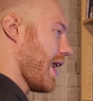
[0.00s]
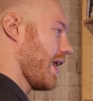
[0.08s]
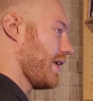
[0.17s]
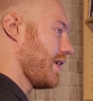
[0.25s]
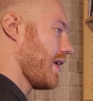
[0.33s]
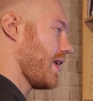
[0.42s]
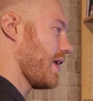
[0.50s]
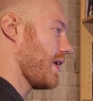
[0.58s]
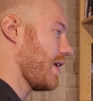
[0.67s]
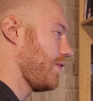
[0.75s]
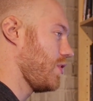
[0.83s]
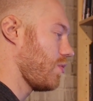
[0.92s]
And
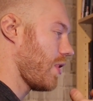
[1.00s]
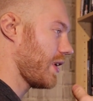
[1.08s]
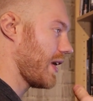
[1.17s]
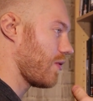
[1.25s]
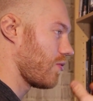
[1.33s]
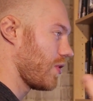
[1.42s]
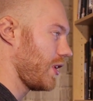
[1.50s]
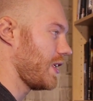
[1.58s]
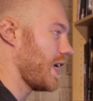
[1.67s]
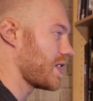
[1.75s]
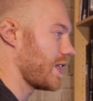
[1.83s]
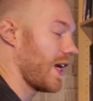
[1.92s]
uh, if you want to get
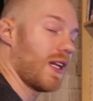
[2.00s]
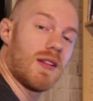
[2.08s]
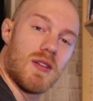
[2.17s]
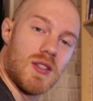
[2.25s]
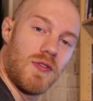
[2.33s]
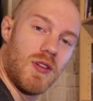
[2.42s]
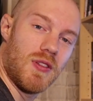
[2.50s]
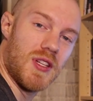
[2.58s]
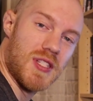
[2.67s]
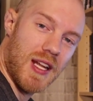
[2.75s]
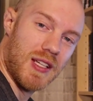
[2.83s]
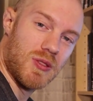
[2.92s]
really nice lighting, there's a few of
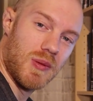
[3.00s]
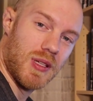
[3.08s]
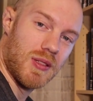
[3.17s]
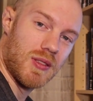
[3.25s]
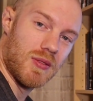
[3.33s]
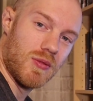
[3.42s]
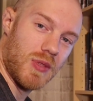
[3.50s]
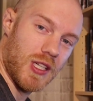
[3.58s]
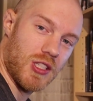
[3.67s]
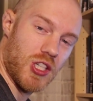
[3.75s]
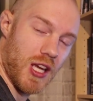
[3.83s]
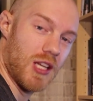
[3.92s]
these settings we can, we
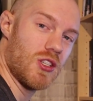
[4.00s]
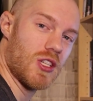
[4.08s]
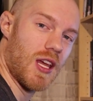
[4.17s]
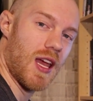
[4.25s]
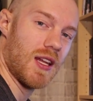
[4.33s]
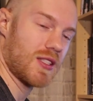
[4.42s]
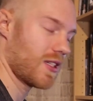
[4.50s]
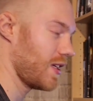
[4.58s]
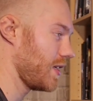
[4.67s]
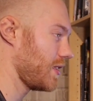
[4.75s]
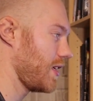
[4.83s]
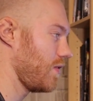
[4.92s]
can change, and it's
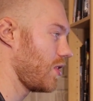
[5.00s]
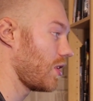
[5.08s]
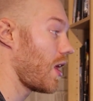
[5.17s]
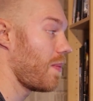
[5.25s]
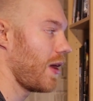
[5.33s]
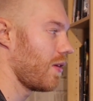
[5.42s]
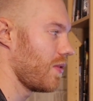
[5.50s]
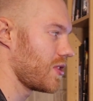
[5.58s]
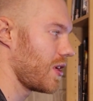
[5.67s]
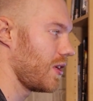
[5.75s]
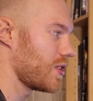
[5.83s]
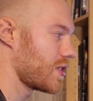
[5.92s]
going to give you a lot better
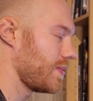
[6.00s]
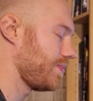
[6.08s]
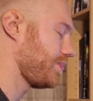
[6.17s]
results.